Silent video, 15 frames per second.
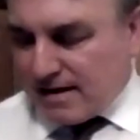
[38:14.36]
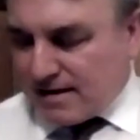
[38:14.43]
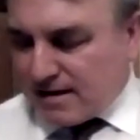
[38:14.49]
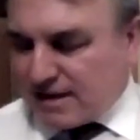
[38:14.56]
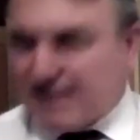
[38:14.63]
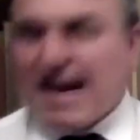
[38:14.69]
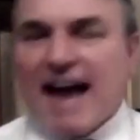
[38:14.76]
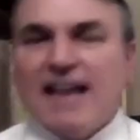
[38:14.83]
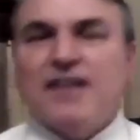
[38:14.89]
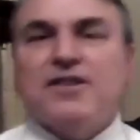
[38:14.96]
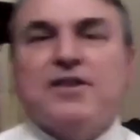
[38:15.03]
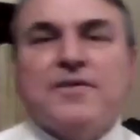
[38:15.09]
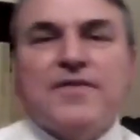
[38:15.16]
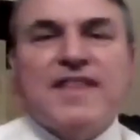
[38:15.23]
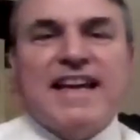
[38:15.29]
The
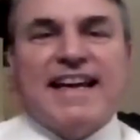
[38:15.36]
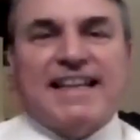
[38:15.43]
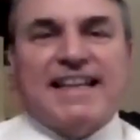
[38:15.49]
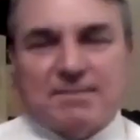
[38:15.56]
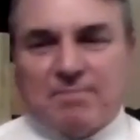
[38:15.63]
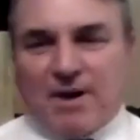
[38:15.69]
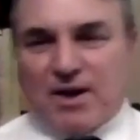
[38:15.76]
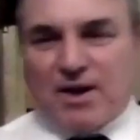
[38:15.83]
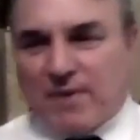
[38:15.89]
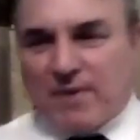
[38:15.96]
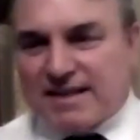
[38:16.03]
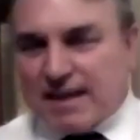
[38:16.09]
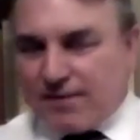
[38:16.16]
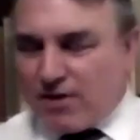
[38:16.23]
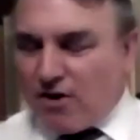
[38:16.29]
challenge of this, by the way,
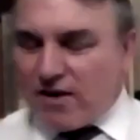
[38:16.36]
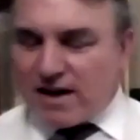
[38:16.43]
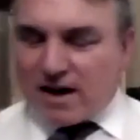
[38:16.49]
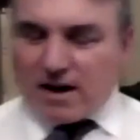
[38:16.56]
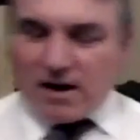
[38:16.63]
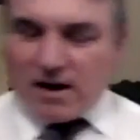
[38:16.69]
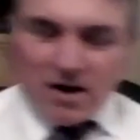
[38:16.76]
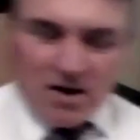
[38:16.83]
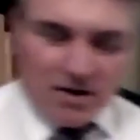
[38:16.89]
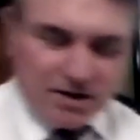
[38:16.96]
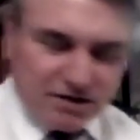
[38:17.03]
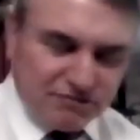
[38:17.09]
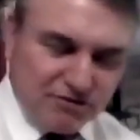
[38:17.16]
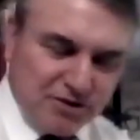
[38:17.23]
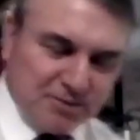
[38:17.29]
see if you're in a
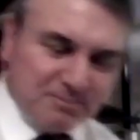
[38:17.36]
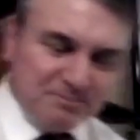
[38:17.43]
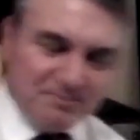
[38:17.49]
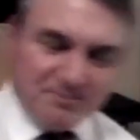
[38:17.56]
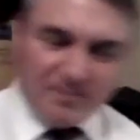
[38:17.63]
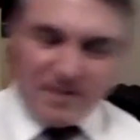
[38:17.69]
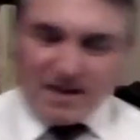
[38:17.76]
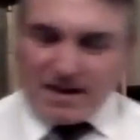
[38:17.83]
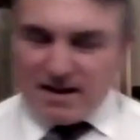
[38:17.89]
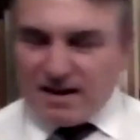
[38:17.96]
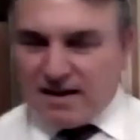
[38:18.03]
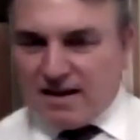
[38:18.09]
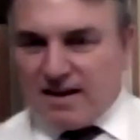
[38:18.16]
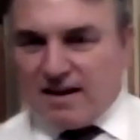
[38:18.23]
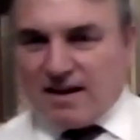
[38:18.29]
classroom
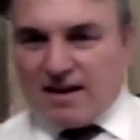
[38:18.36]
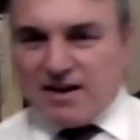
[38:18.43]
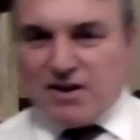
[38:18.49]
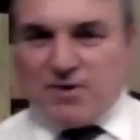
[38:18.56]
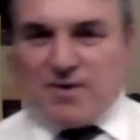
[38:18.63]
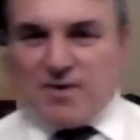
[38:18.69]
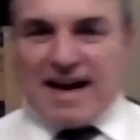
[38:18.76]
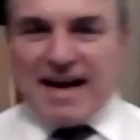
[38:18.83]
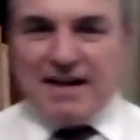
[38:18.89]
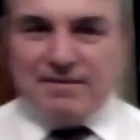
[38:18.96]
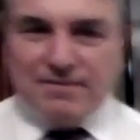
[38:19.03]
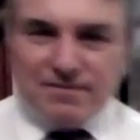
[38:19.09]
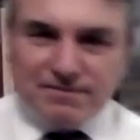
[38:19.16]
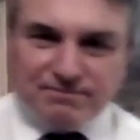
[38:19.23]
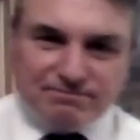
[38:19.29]
and you have